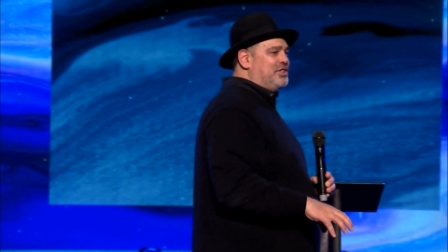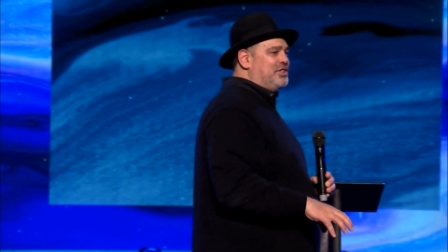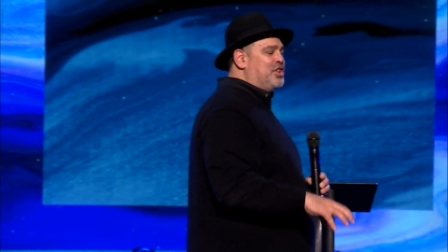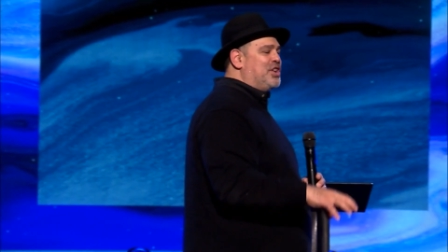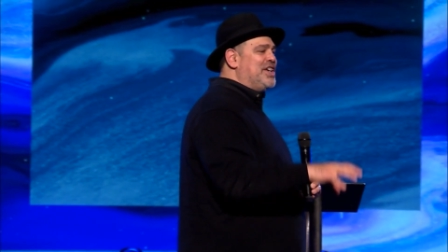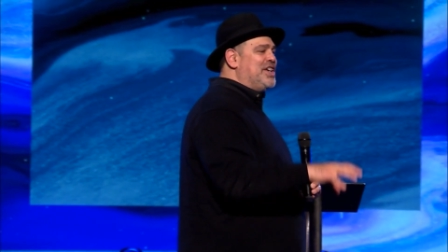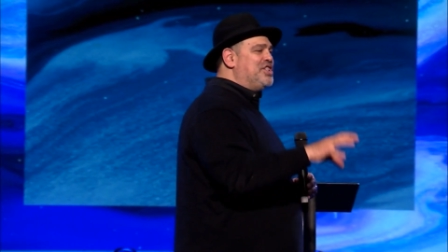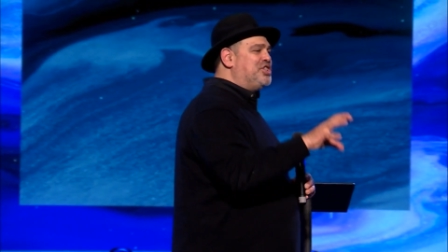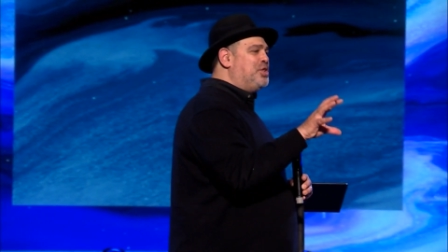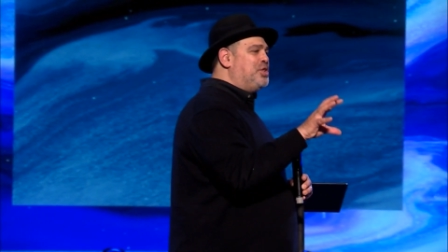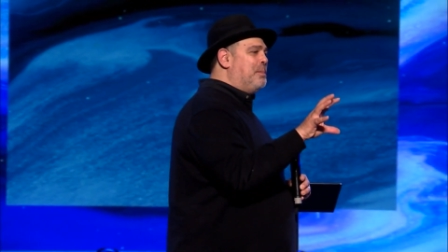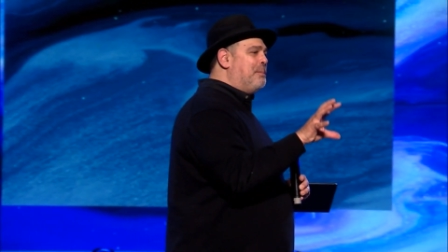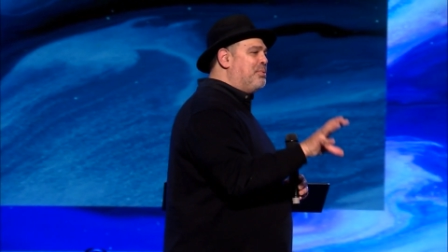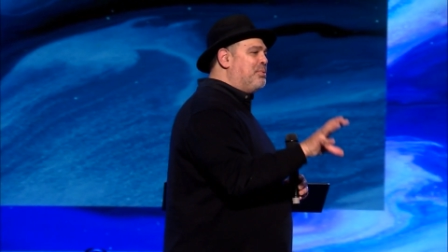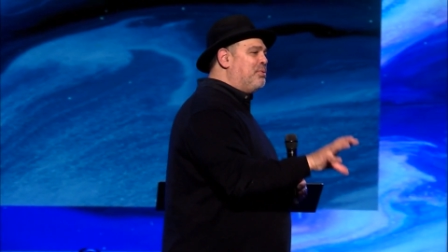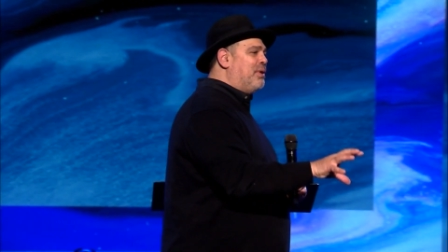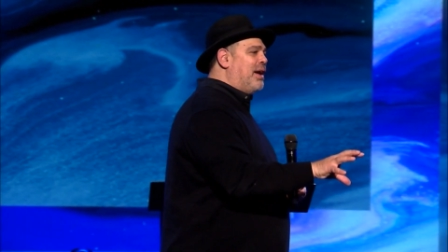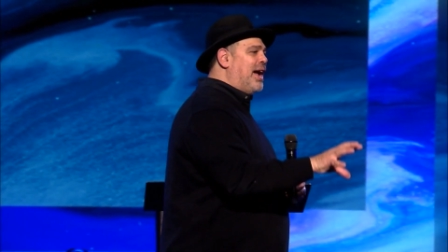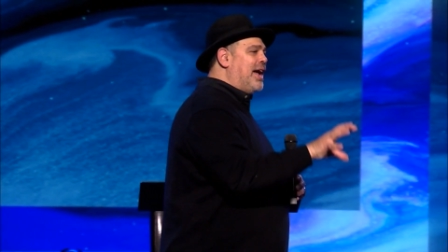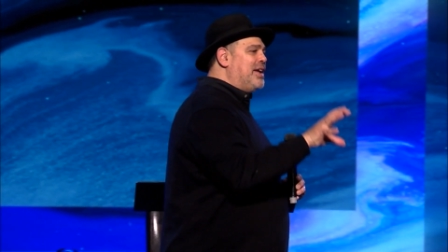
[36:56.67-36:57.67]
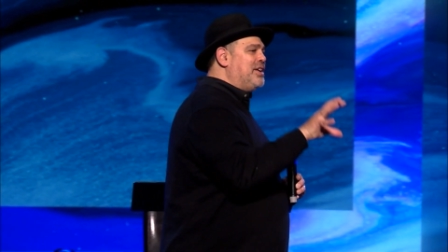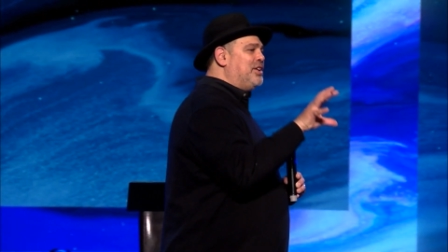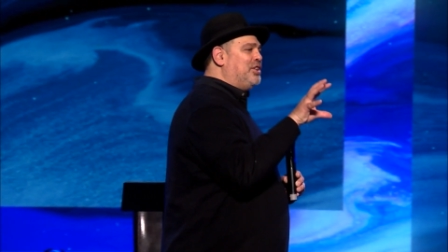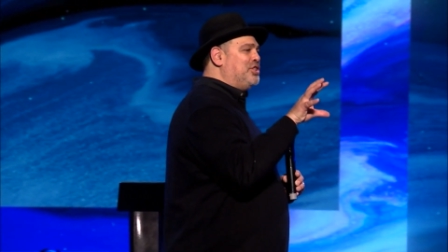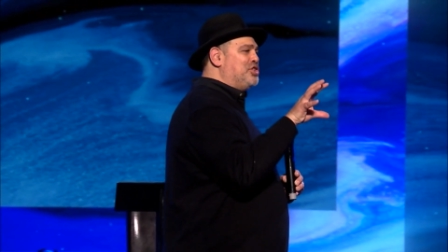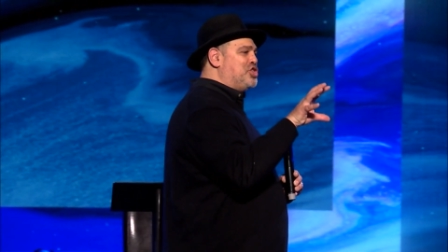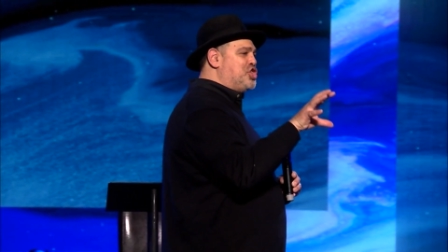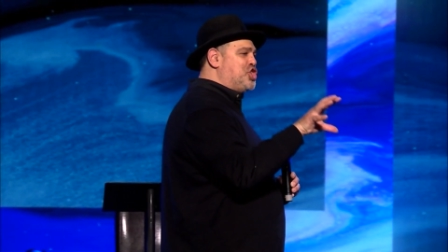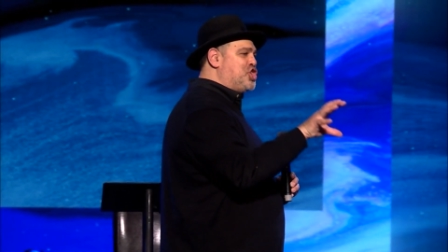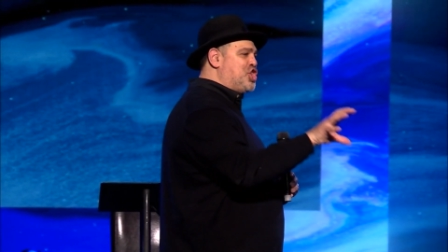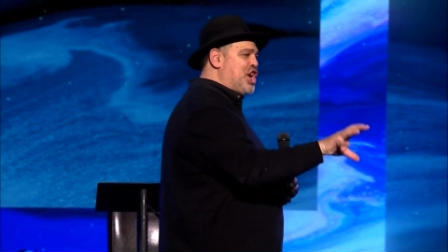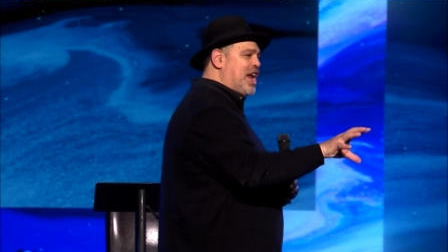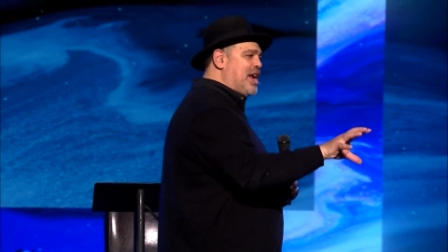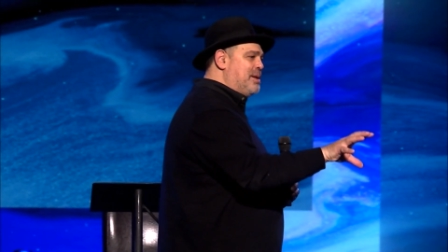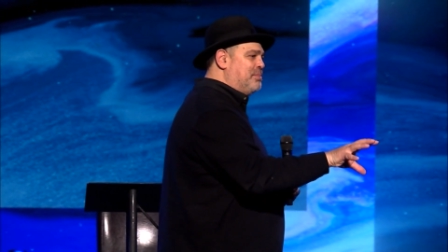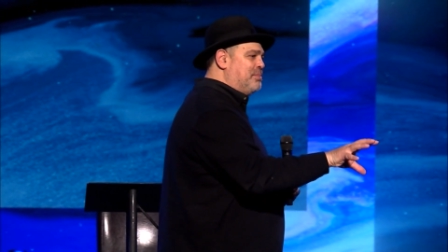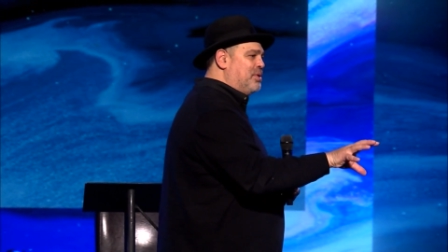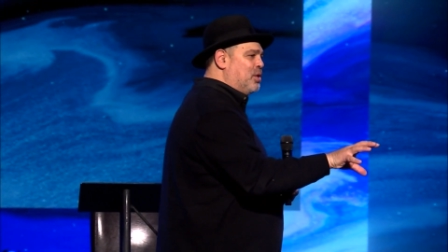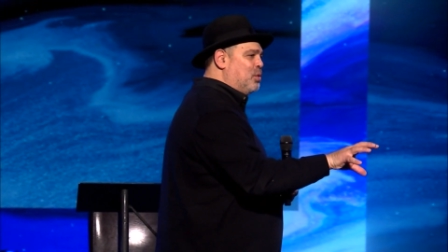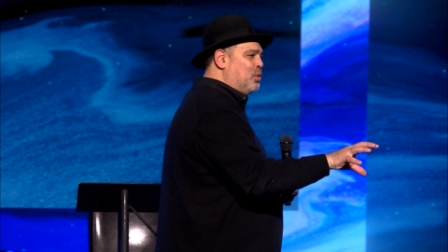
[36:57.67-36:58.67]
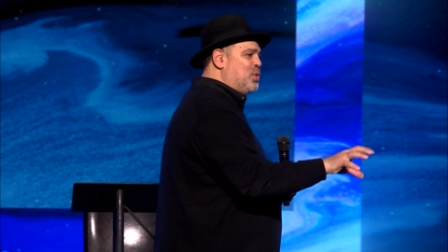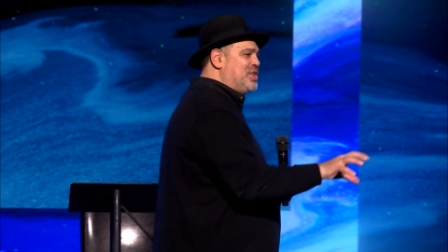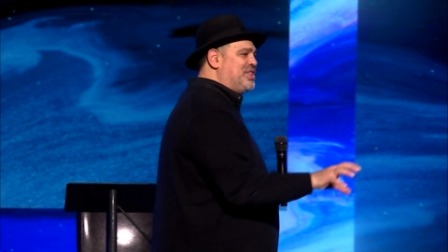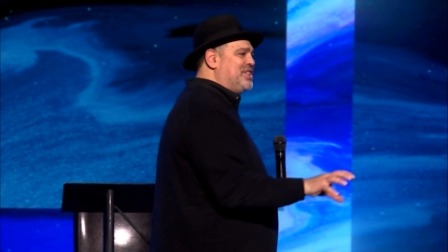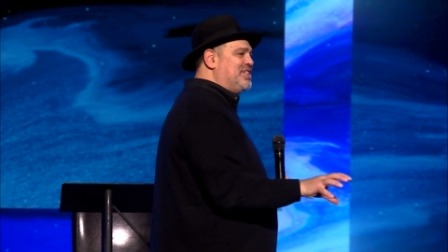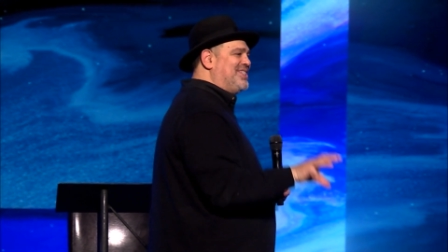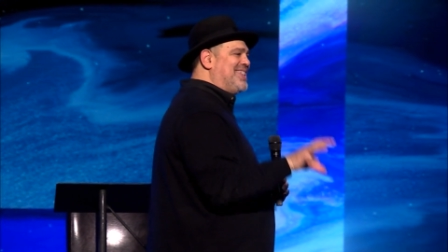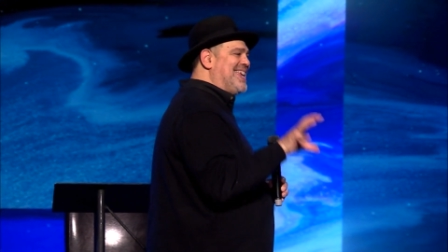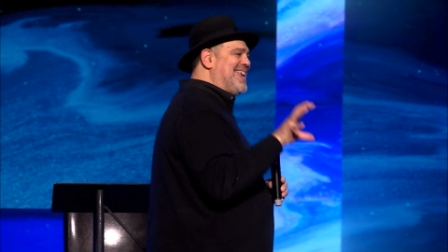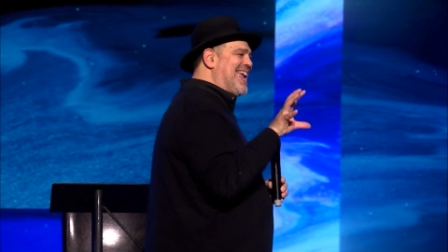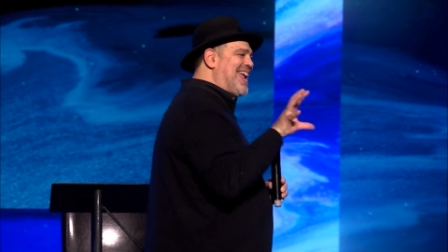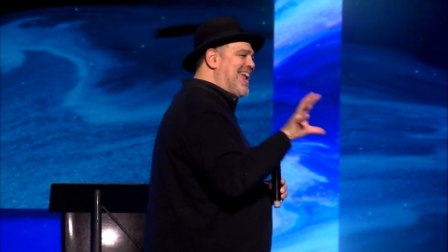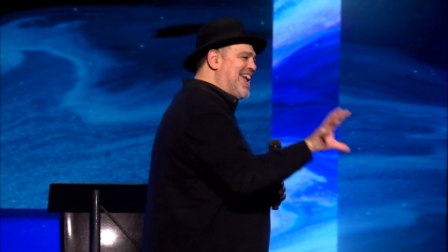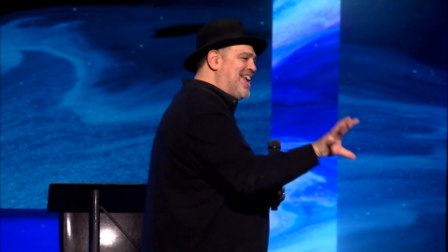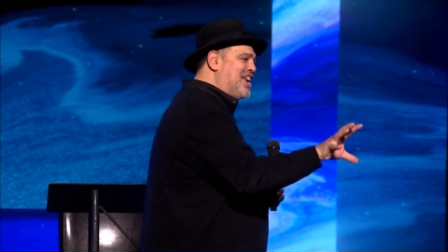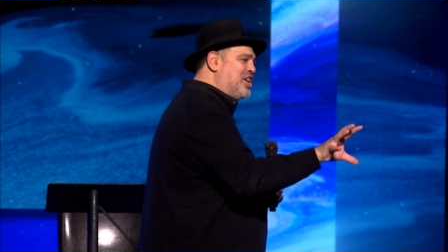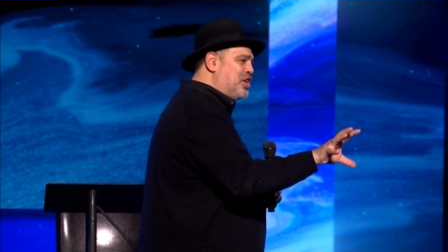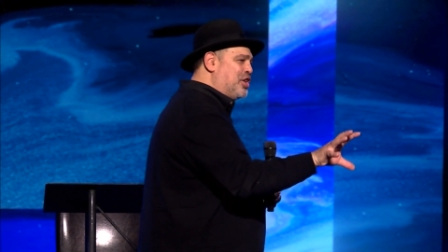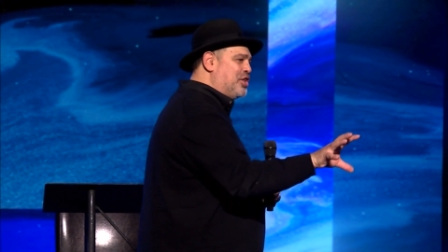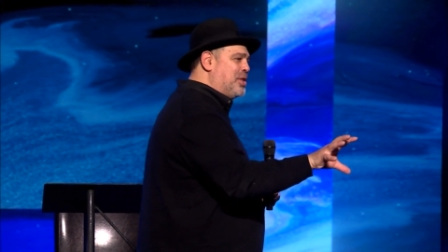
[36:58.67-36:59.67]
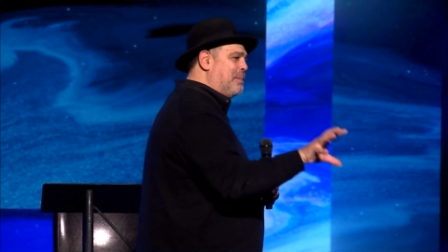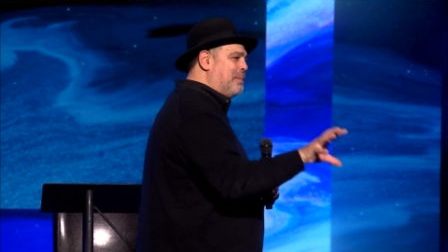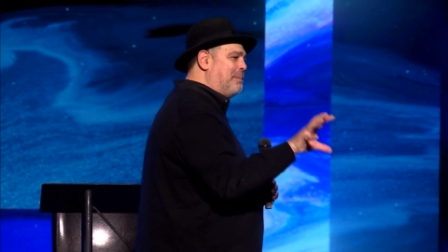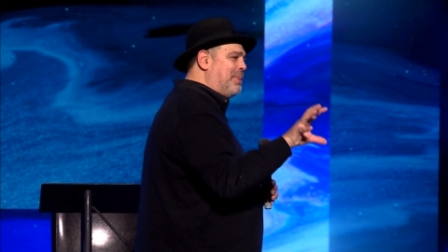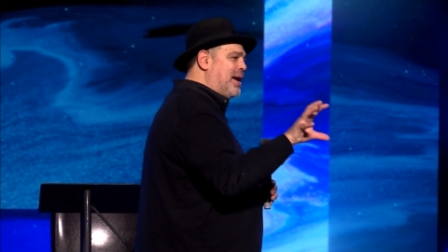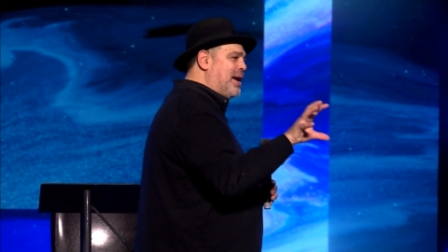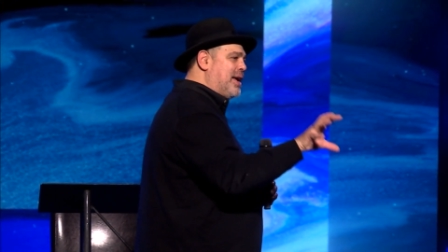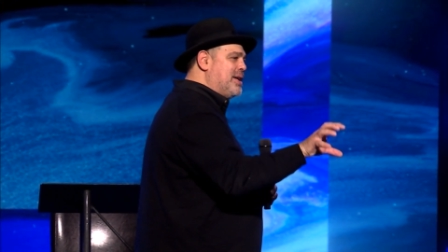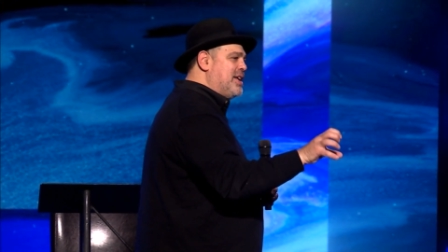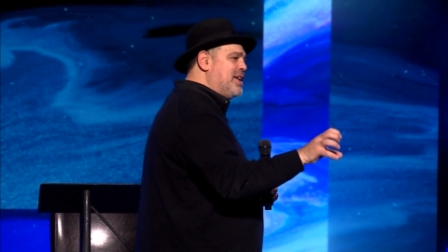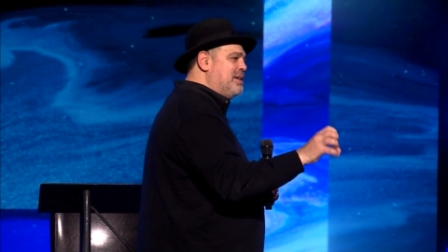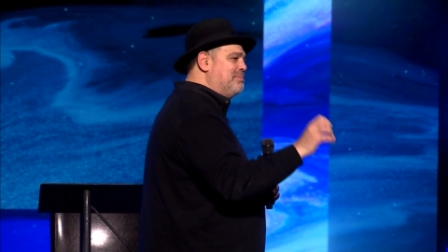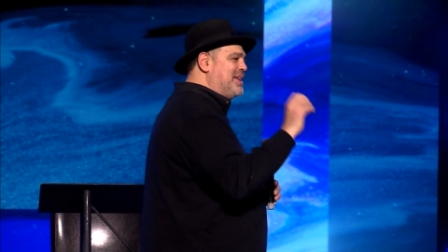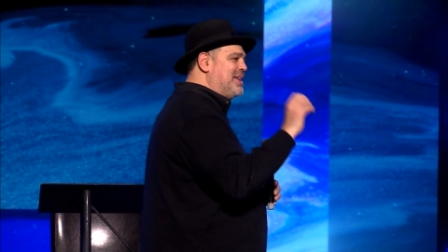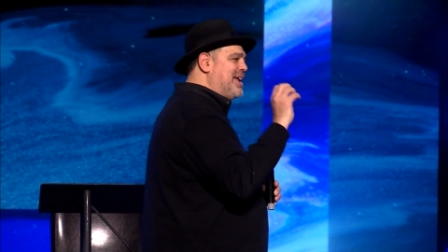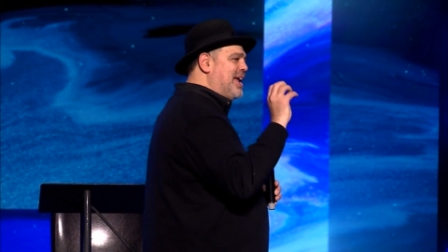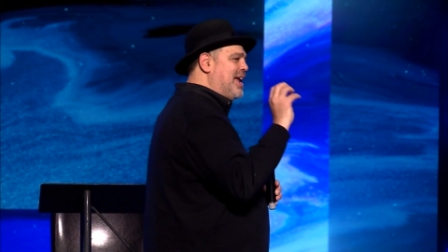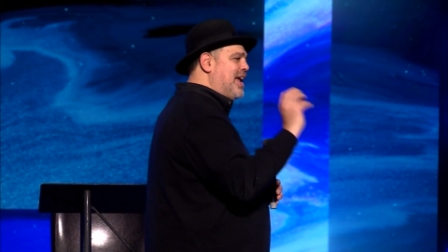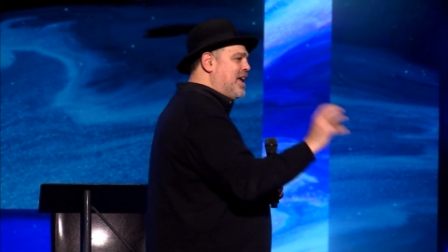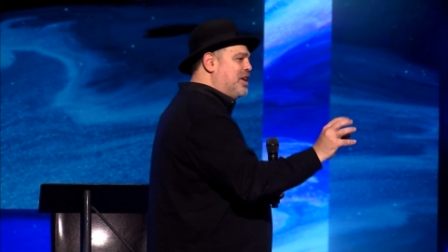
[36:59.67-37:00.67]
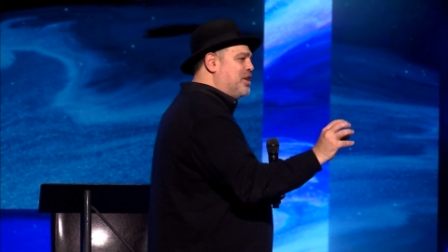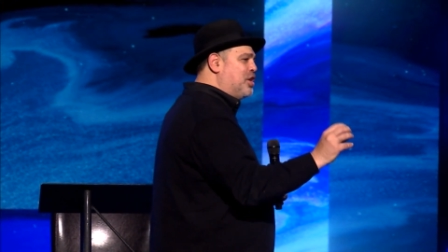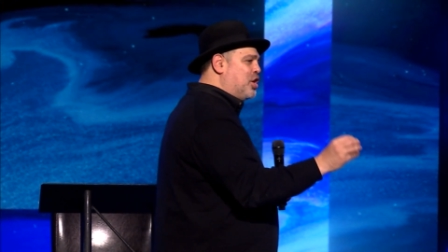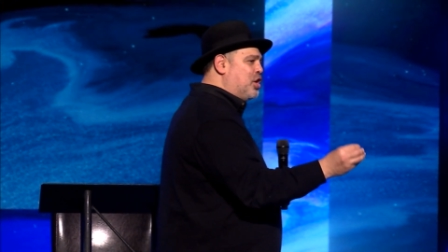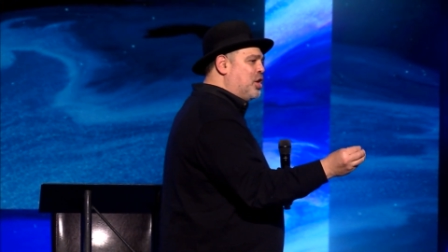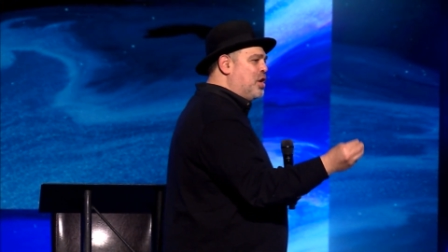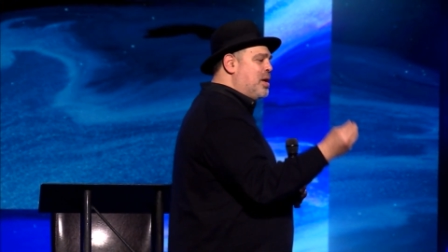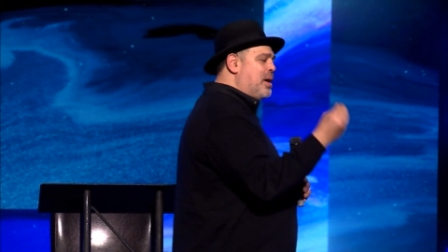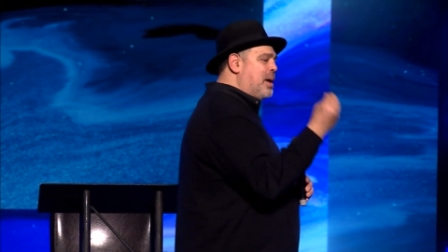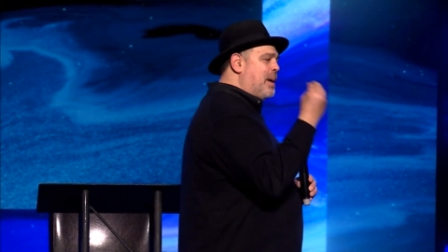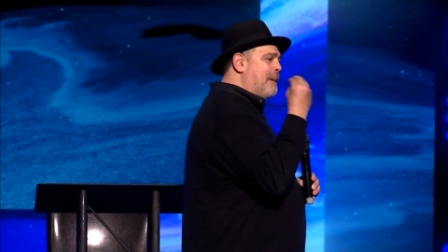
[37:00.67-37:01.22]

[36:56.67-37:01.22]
there is the bridal chamber, which is the inner, the panim, the inner